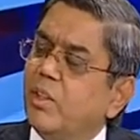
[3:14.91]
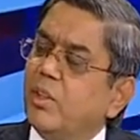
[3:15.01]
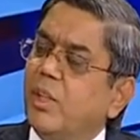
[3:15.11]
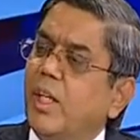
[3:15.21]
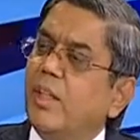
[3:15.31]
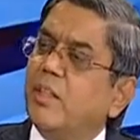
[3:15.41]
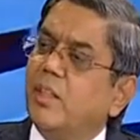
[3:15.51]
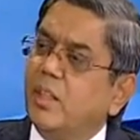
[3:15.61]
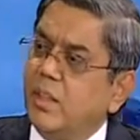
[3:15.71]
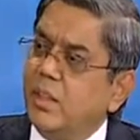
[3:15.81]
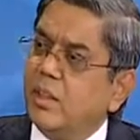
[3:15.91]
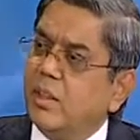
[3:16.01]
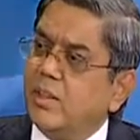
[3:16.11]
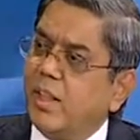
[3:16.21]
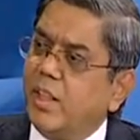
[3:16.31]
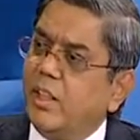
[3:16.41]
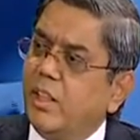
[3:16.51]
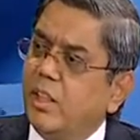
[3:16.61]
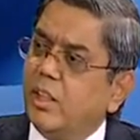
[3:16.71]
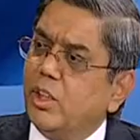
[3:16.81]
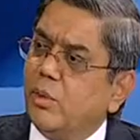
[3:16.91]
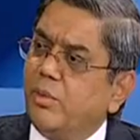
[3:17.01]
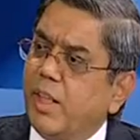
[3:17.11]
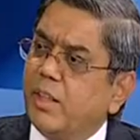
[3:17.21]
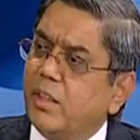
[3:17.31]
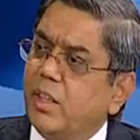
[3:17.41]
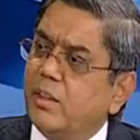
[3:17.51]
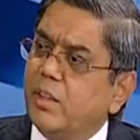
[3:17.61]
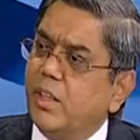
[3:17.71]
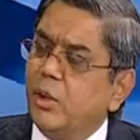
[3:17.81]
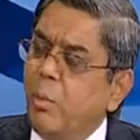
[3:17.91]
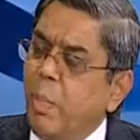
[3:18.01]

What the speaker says: So that is the second the fact is there.